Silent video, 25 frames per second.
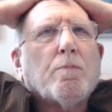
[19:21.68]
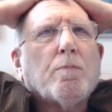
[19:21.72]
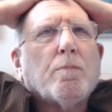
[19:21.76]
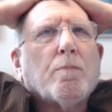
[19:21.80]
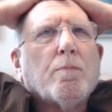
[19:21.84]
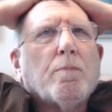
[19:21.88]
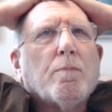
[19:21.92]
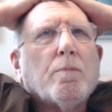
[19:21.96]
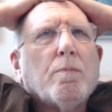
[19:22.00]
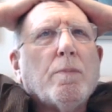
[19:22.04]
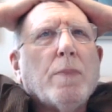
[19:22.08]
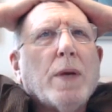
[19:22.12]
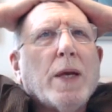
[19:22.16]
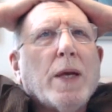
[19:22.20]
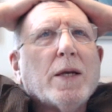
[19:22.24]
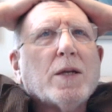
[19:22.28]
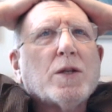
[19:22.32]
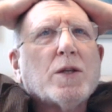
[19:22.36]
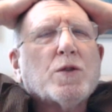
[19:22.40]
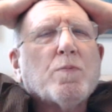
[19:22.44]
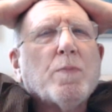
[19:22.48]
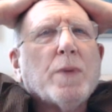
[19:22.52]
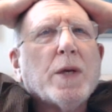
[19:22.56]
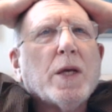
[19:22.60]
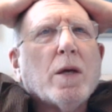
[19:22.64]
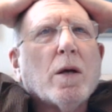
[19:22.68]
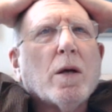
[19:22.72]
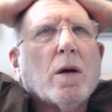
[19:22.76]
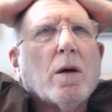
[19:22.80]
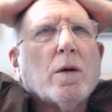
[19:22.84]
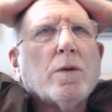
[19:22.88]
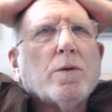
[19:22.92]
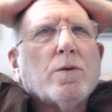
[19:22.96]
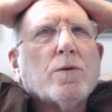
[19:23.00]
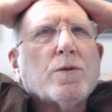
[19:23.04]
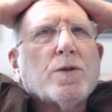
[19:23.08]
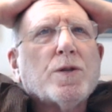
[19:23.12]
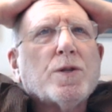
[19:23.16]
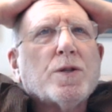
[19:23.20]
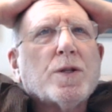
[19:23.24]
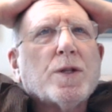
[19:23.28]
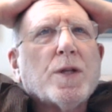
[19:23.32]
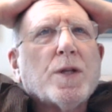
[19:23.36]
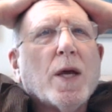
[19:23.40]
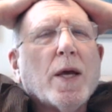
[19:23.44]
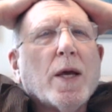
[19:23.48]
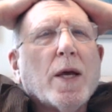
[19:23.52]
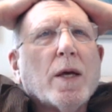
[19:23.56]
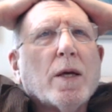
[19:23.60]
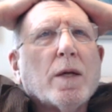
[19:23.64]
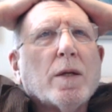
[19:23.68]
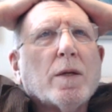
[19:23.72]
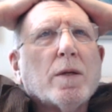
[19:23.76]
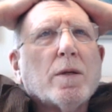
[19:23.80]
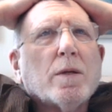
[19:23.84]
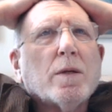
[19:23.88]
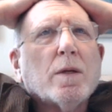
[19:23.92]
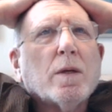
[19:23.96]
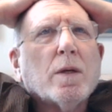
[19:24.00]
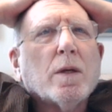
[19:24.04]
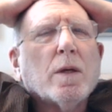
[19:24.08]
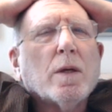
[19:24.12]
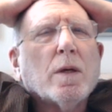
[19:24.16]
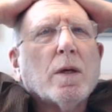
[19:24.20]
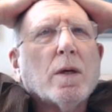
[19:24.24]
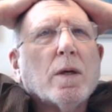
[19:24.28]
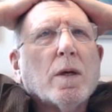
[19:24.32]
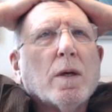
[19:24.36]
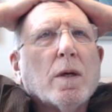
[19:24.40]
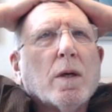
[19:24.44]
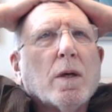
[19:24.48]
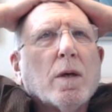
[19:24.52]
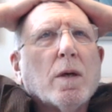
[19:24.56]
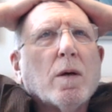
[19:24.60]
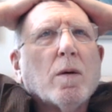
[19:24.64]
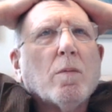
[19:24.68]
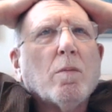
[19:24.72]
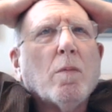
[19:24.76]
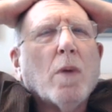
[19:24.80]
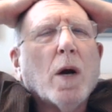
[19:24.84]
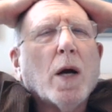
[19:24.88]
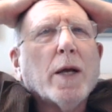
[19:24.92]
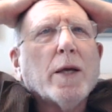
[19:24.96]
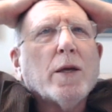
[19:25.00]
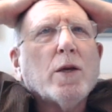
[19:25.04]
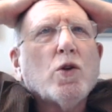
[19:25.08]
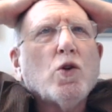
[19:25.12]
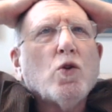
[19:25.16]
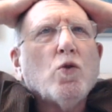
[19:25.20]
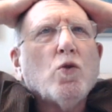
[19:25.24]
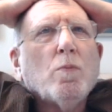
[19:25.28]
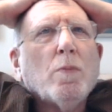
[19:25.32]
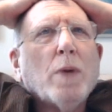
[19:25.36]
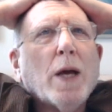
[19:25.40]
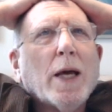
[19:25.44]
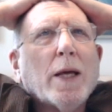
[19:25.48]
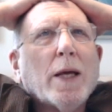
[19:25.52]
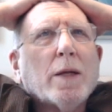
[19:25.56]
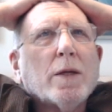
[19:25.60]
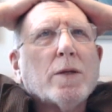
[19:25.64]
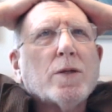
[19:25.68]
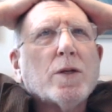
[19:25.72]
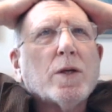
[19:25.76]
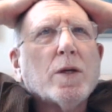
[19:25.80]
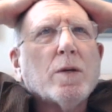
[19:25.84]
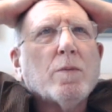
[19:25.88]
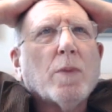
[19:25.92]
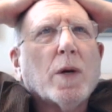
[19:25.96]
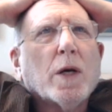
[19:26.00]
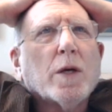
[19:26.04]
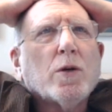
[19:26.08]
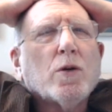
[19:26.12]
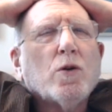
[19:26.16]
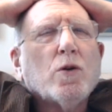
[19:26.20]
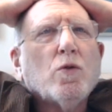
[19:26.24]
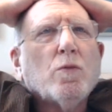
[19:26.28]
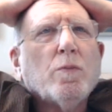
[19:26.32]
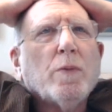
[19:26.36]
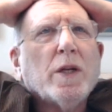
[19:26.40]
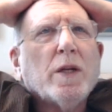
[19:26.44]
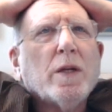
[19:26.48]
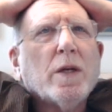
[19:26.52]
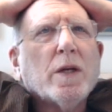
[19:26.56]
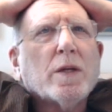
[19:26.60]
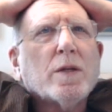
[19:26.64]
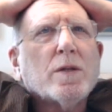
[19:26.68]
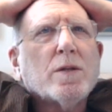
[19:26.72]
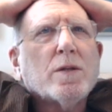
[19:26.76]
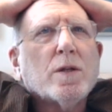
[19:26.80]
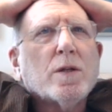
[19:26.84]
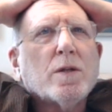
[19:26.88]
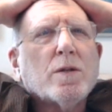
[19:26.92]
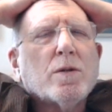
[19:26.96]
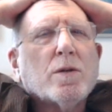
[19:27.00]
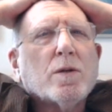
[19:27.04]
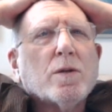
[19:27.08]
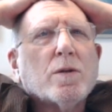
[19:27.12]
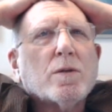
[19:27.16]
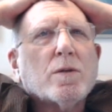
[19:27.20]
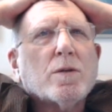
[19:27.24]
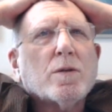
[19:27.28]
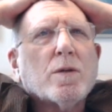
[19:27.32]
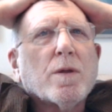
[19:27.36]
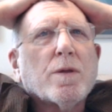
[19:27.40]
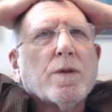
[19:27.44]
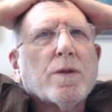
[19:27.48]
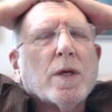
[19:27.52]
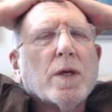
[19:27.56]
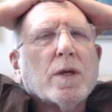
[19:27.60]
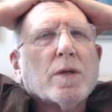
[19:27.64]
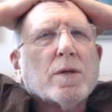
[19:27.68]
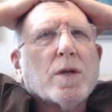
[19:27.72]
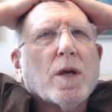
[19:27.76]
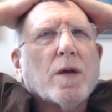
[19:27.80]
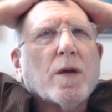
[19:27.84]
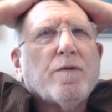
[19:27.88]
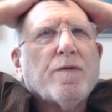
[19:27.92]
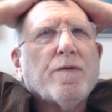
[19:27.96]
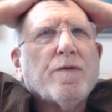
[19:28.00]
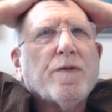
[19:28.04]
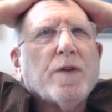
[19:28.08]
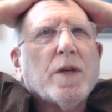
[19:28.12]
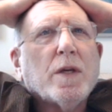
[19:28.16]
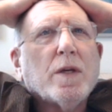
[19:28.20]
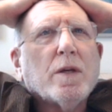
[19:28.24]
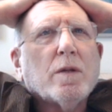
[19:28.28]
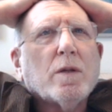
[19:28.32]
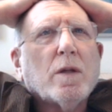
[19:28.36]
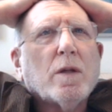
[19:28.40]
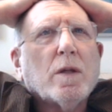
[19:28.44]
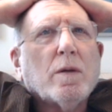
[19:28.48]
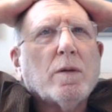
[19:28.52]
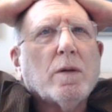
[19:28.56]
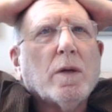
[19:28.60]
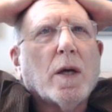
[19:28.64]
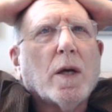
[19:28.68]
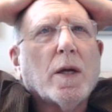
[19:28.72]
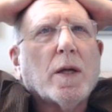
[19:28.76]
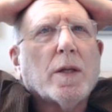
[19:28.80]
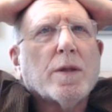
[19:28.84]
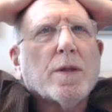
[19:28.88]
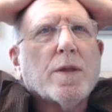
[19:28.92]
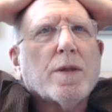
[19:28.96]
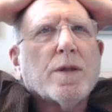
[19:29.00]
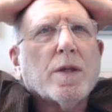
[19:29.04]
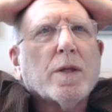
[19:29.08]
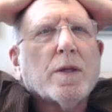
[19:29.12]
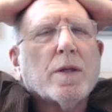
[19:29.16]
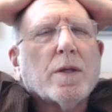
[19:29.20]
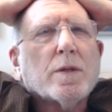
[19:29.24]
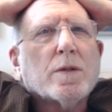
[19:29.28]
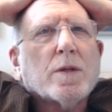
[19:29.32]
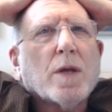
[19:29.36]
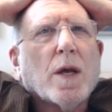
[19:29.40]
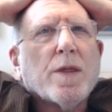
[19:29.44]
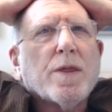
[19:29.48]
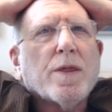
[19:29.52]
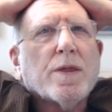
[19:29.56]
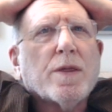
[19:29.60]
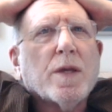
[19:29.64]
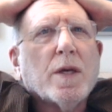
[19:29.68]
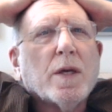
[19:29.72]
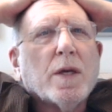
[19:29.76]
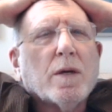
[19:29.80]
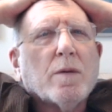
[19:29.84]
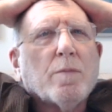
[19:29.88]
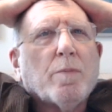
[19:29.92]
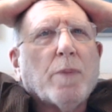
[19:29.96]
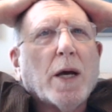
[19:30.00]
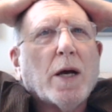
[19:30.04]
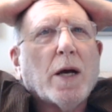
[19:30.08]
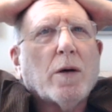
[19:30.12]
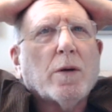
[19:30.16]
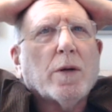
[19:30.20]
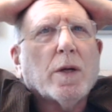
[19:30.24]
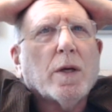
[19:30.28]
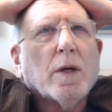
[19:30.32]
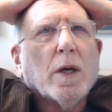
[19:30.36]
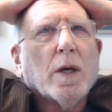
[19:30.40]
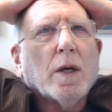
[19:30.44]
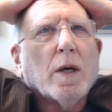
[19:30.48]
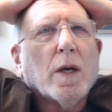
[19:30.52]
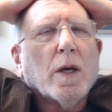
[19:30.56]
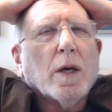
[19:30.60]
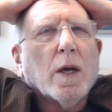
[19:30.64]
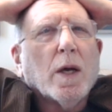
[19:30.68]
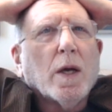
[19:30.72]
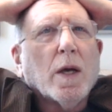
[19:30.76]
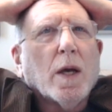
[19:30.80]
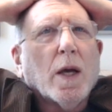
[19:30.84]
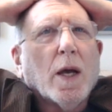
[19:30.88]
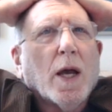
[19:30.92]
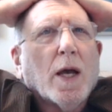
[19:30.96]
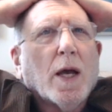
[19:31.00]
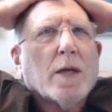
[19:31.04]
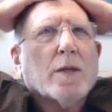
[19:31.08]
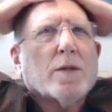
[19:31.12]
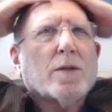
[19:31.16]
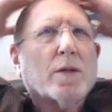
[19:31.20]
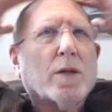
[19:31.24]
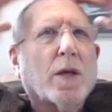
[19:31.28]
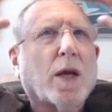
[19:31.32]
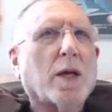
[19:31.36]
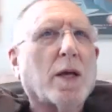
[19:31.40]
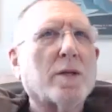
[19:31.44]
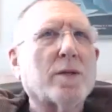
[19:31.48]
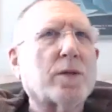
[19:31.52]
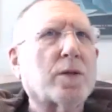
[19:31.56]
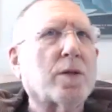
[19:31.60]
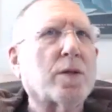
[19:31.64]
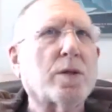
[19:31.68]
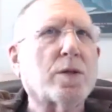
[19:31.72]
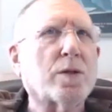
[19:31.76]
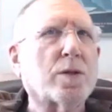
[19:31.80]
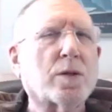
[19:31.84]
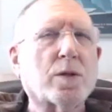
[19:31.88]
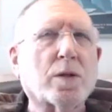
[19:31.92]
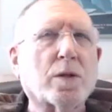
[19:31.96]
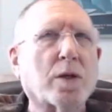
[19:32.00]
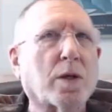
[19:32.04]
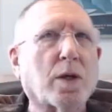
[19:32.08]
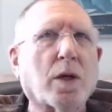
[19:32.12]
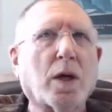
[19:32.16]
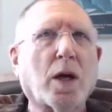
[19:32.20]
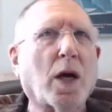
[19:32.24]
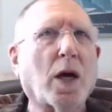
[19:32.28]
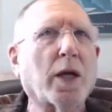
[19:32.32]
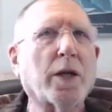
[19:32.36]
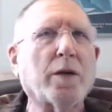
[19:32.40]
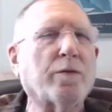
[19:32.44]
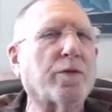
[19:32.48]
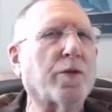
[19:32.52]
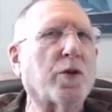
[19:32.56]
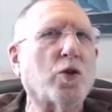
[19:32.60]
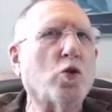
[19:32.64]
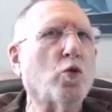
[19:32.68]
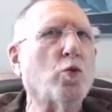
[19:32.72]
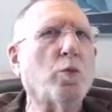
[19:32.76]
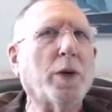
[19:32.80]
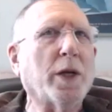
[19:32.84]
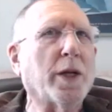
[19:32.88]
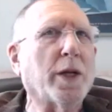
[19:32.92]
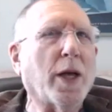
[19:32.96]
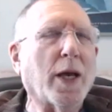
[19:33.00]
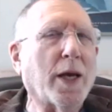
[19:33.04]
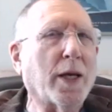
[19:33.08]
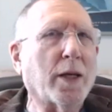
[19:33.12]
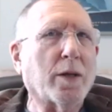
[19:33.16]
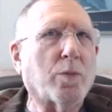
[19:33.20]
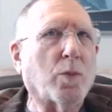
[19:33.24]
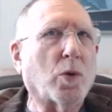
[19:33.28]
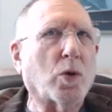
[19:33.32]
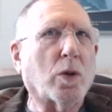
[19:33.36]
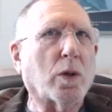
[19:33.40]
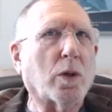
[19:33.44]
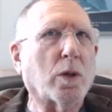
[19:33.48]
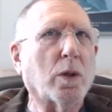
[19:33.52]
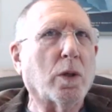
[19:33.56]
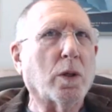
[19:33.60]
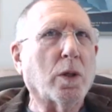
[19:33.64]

makes me understand my humanity, my human existence, the things I feel and things I think about as this kind of human animal.